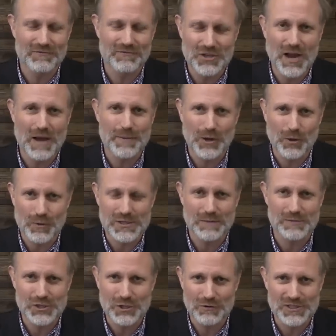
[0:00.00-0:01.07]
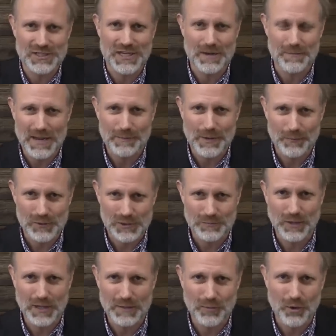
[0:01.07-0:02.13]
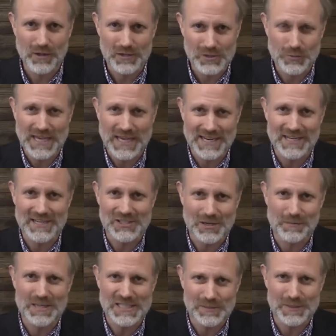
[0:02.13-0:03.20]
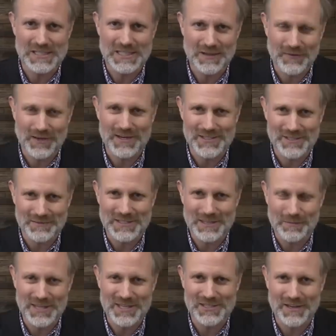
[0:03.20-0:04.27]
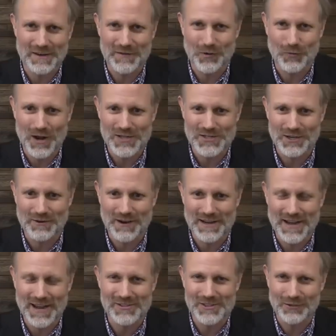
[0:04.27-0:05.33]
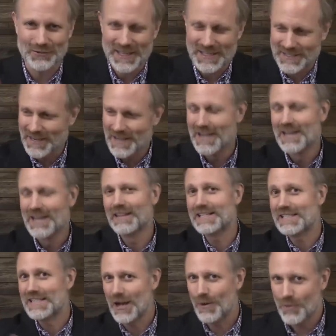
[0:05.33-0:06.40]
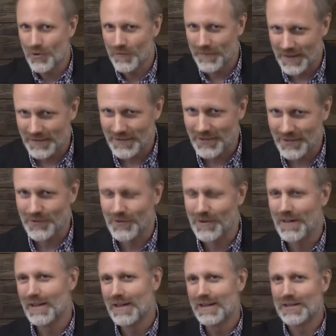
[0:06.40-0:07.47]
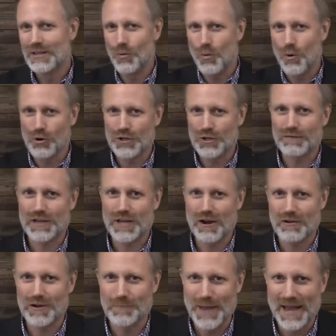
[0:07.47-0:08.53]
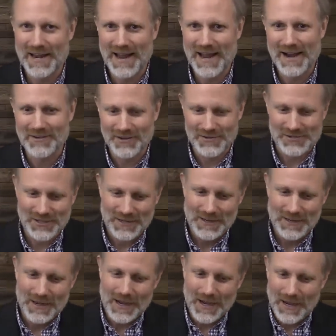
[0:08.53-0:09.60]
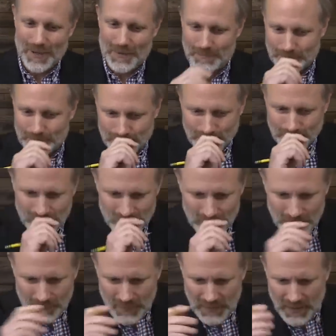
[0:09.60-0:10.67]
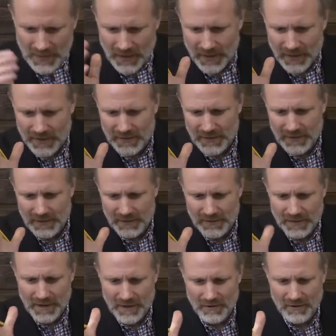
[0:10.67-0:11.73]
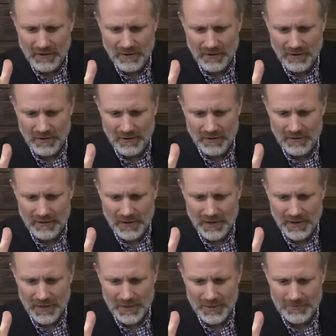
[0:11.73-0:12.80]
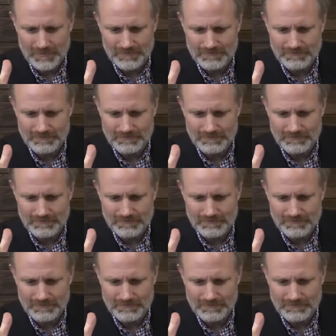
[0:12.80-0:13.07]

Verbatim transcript: topic, which I'm sure is going to make people's blood boil as we get into some of the specifics of some of the stuff you're watching right now. So let's let's now move into the world of the current bad actors. Um, uh, there are uh,